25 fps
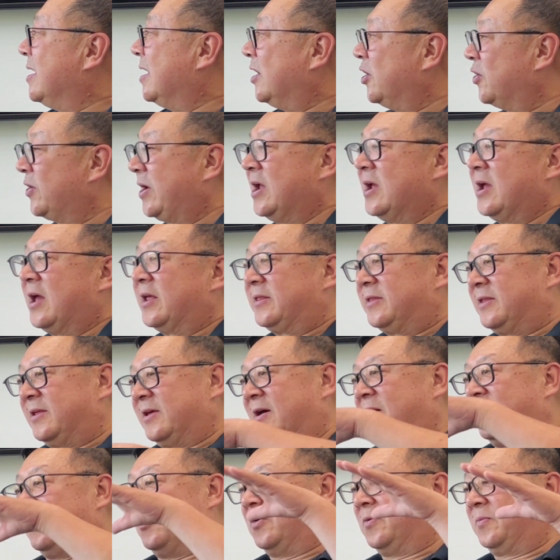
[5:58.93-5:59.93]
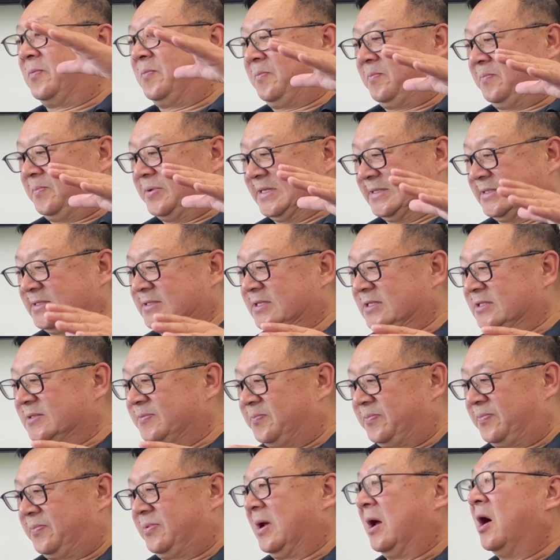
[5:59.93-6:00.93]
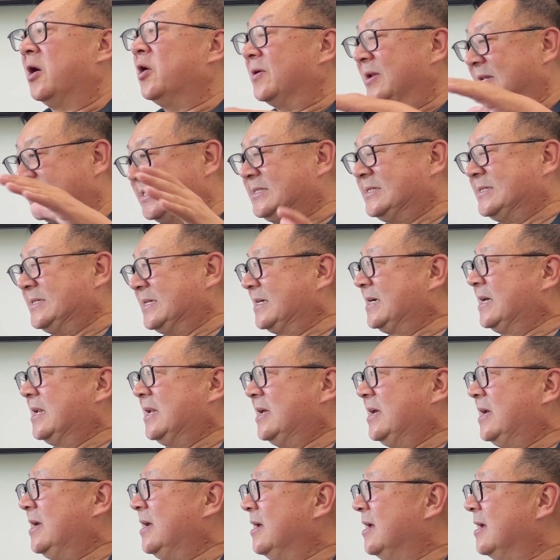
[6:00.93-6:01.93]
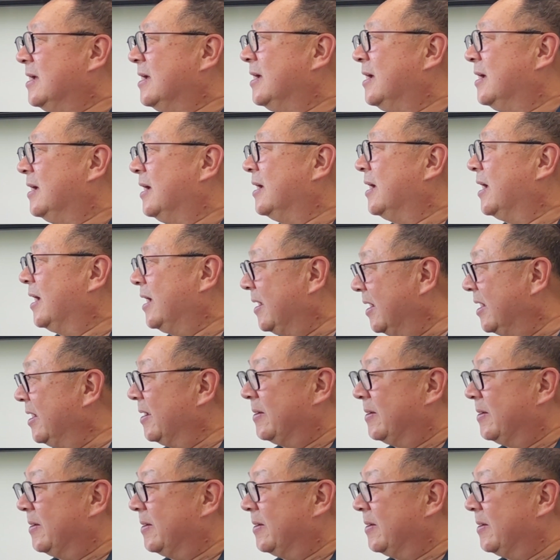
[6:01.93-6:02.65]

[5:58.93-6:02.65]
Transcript: looking at the whole business holistically, yeah. it,